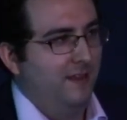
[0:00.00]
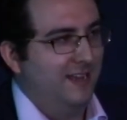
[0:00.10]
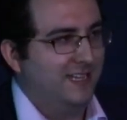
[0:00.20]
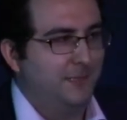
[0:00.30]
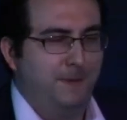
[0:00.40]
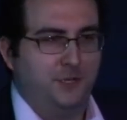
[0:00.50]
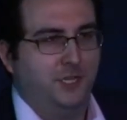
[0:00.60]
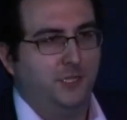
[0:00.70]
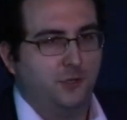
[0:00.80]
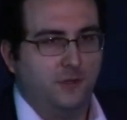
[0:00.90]

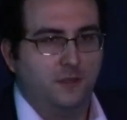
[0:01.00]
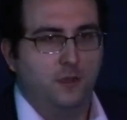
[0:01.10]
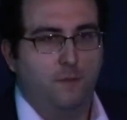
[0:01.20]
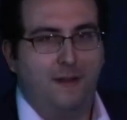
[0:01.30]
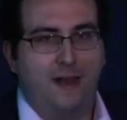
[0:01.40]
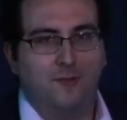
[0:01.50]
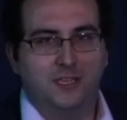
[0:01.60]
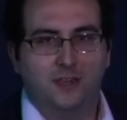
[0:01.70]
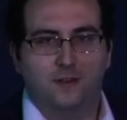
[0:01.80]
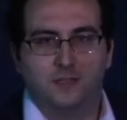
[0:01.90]
especially during the Obama
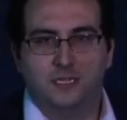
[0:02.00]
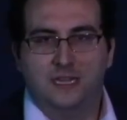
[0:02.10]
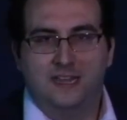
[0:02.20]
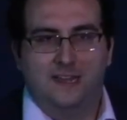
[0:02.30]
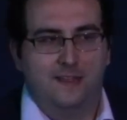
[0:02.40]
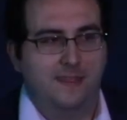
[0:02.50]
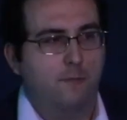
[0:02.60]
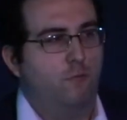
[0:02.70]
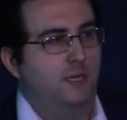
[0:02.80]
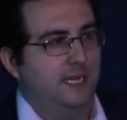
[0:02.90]
years, they
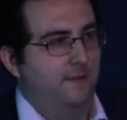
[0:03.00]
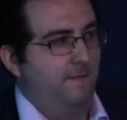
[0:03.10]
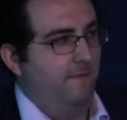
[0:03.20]
wouldn't